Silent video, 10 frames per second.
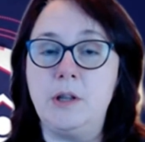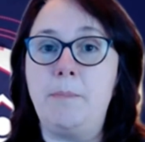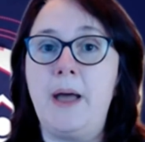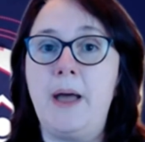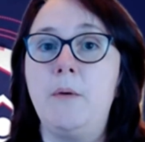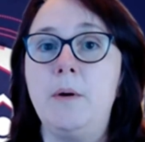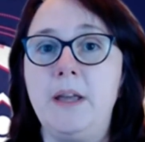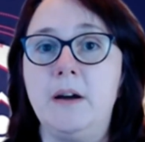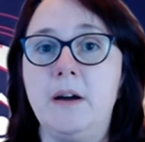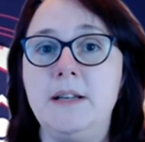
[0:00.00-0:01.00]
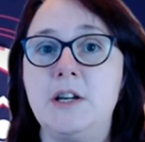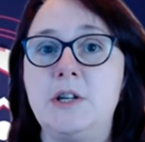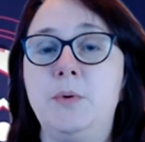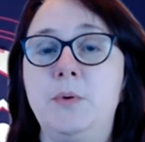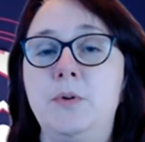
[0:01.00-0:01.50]
to the Power BI
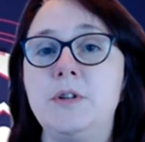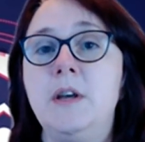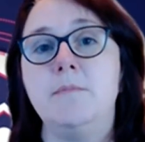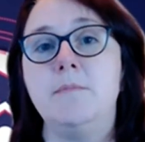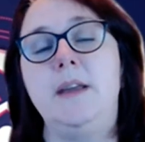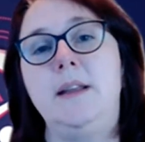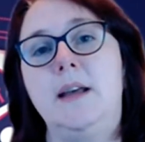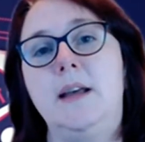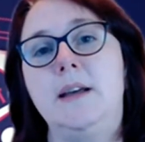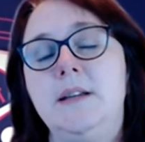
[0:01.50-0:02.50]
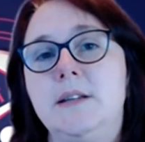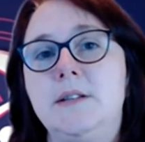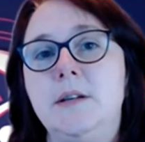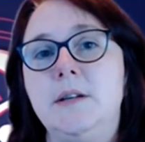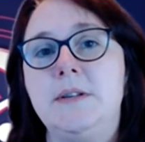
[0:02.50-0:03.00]
dashboard, making that data
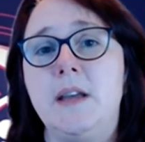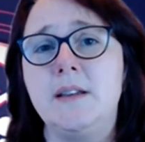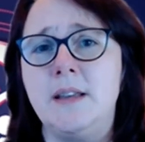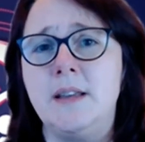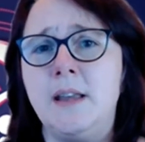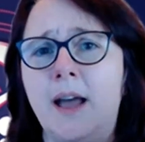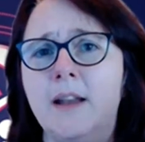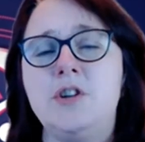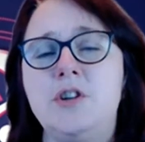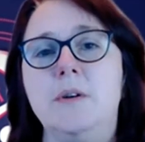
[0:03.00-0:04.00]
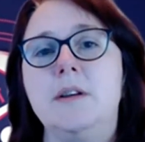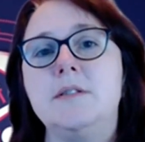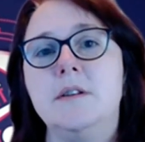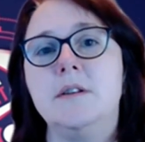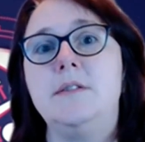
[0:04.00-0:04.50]
super sexy and showing
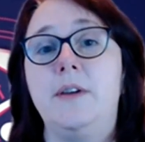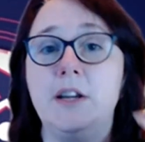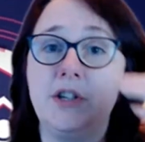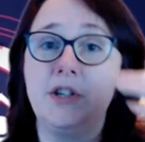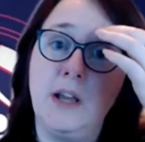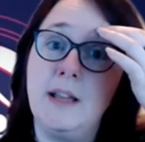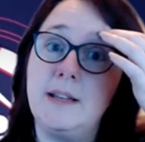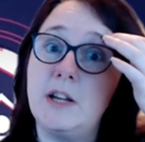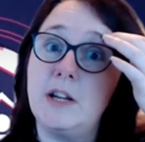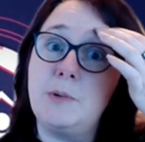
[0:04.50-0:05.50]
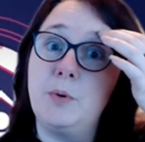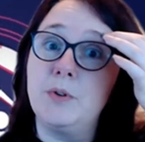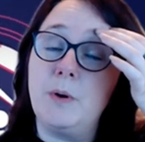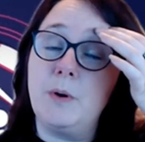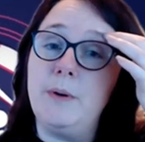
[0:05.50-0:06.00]
us nice flash
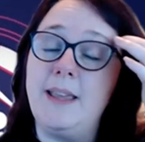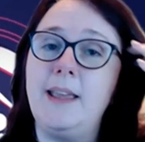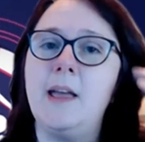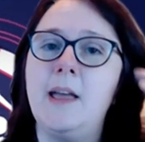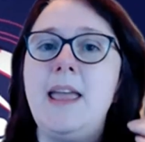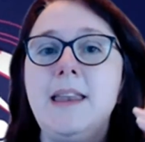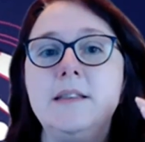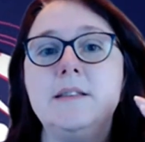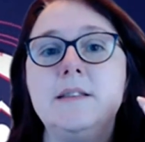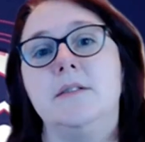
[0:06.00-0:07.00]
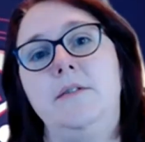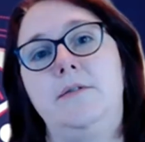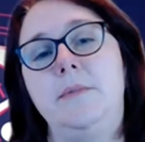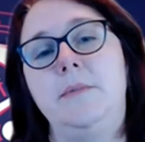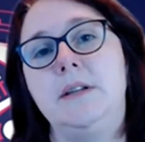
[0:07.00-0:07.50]
dashboards where we can get insight
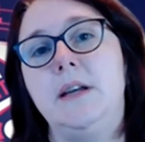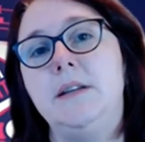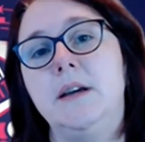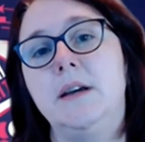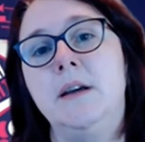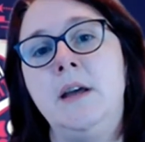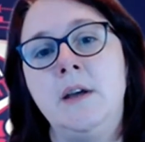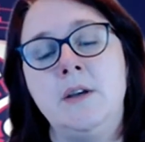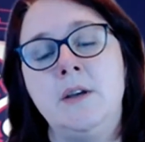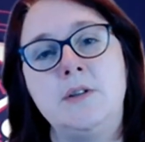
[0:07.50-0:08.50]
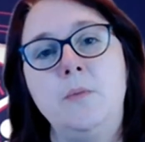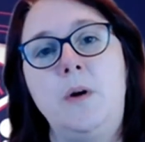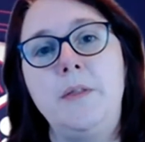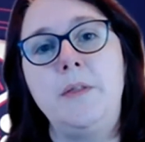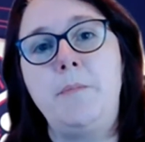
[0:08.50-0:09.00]
from the data. So
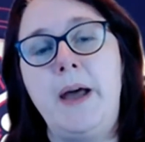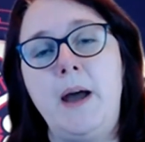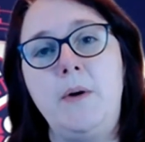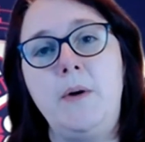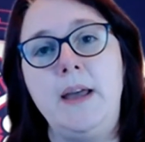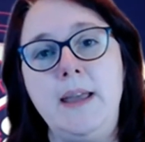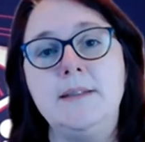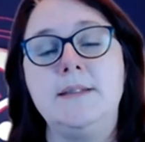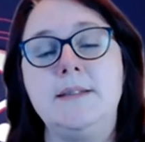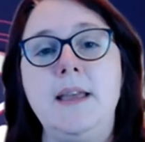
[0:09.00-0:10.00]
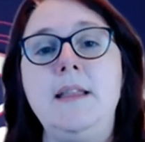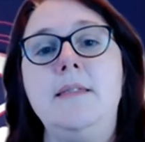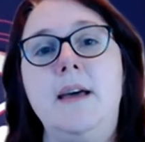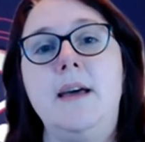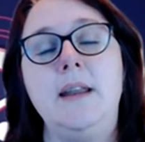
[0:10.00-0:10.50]
while the power is in
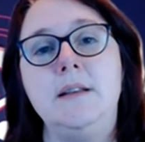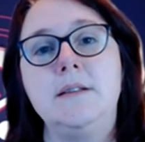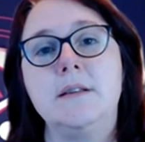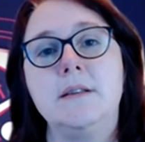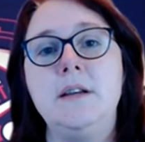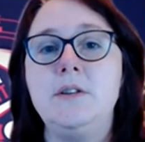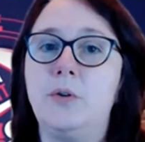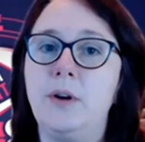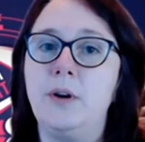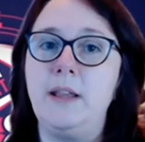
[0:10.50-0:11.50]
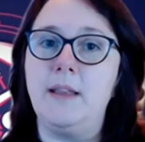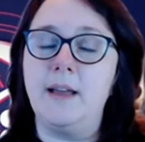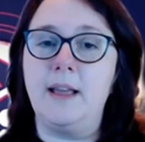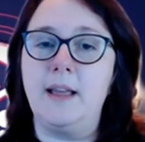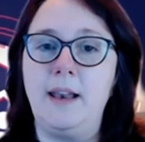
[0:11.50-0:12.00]
that insight or in
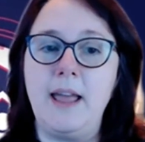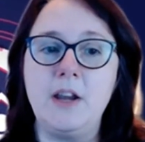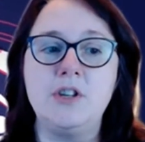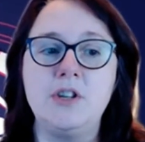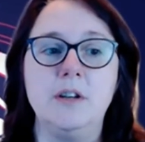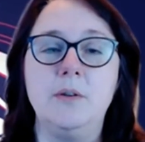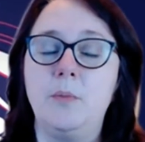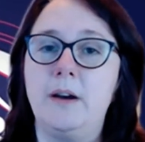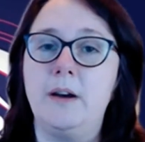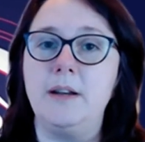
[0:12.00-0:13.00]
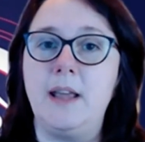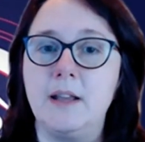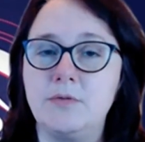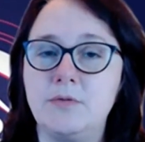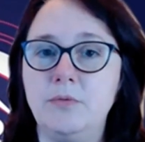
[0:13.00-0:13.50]
that collection where it
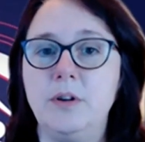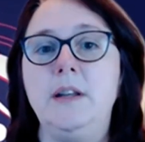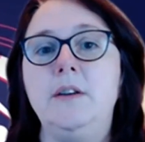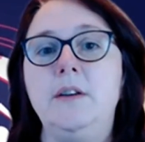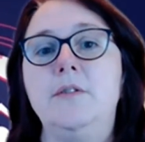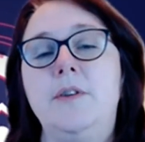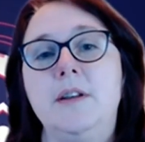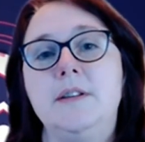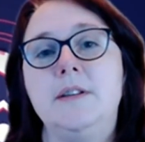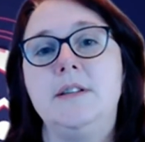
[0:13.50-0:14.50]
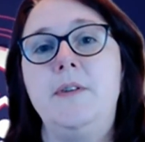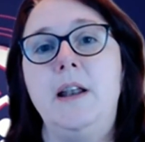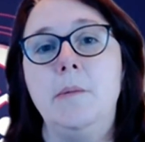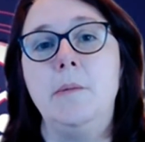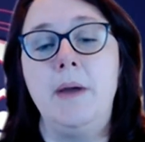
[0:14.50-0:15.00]
gets really good fun to
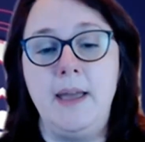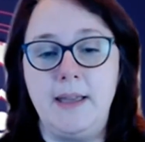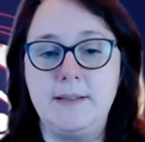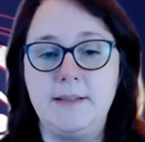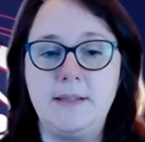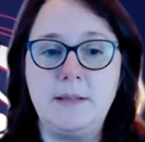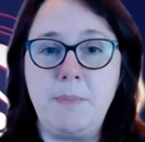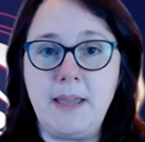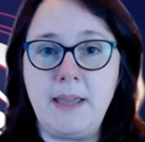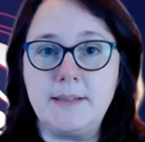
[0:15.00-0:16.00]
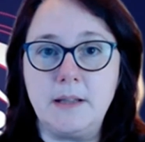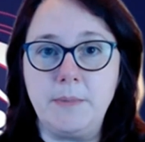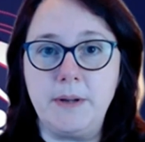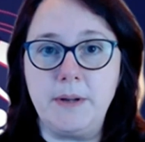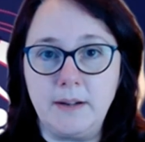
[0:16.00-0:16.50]
develop, it's this piece in
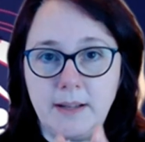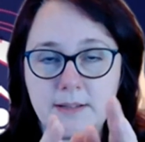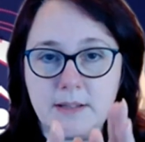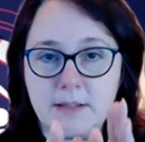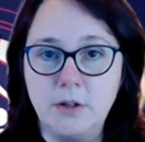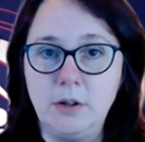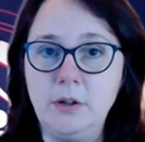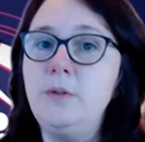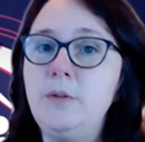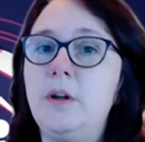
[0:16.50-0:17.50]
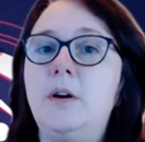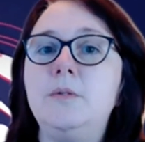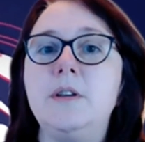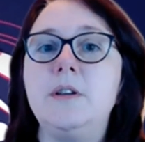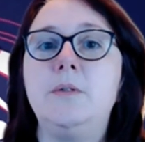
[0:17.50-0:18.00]
the middle, it's this glue that
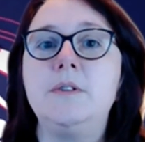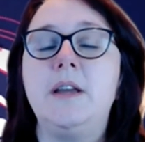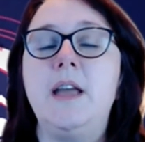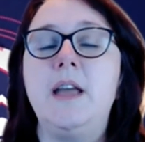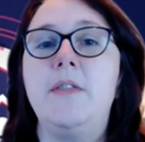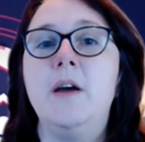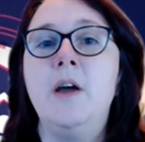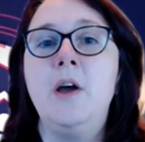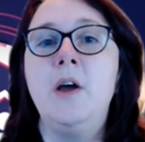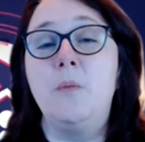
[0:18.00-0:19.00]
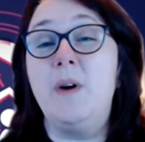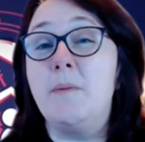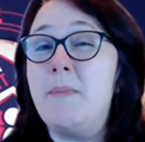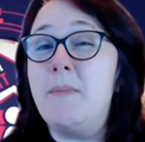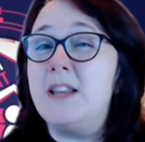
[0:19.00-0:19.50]
holds it all together where the
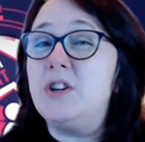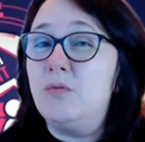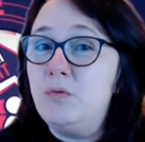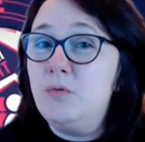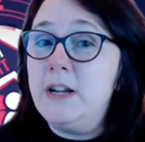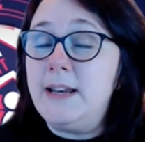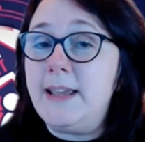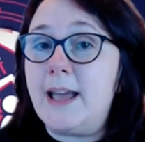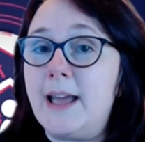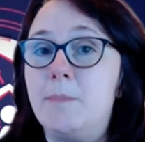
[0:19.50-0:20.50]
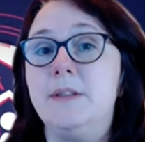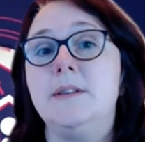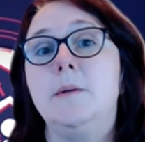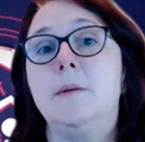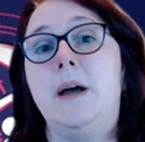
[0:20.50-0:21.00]
magic really happens
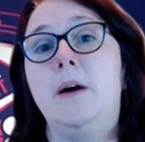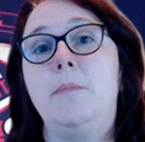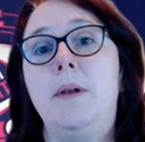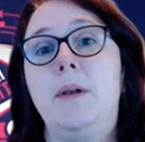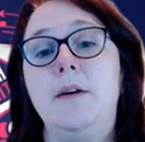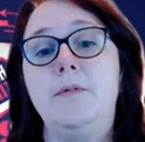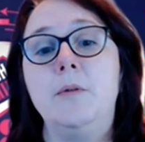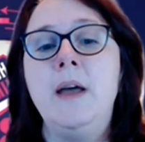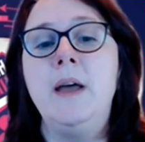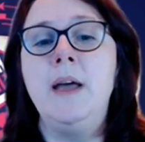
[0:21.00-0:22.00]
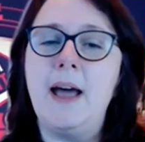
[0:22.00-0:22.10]
in the Power Platform.